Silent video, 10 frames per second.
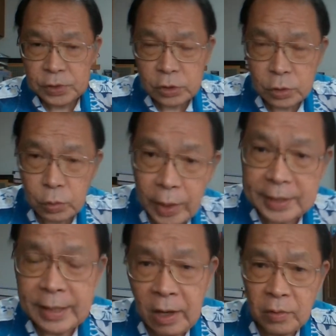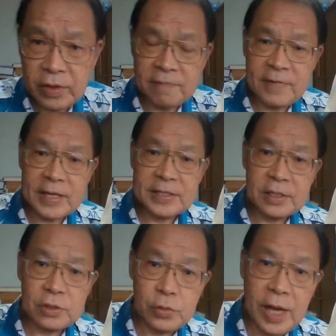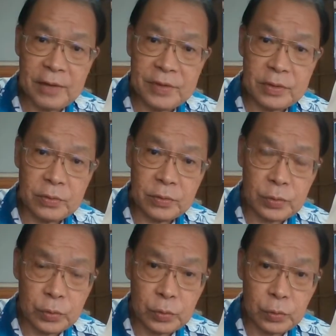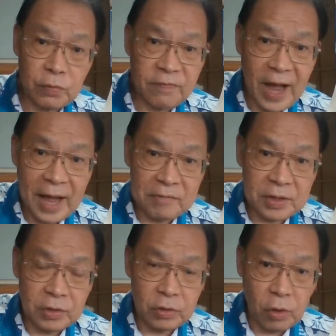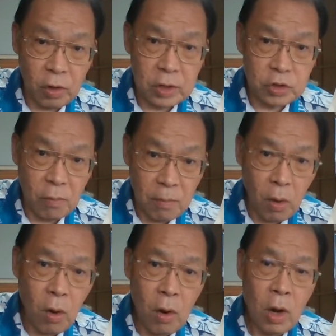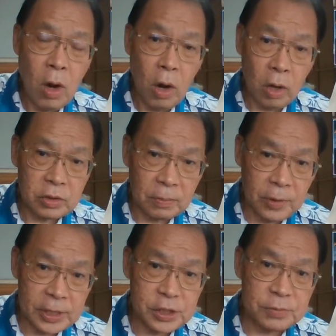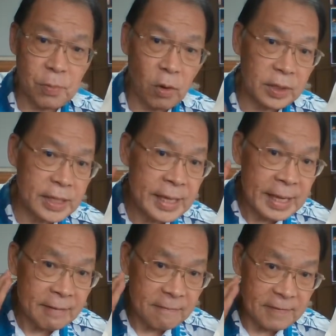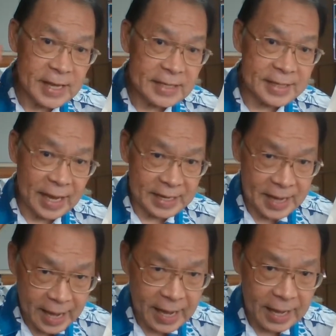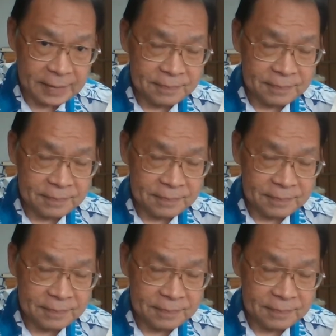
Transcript: So right now you're investing $300 to $500 or more on your precious body, face, and hair.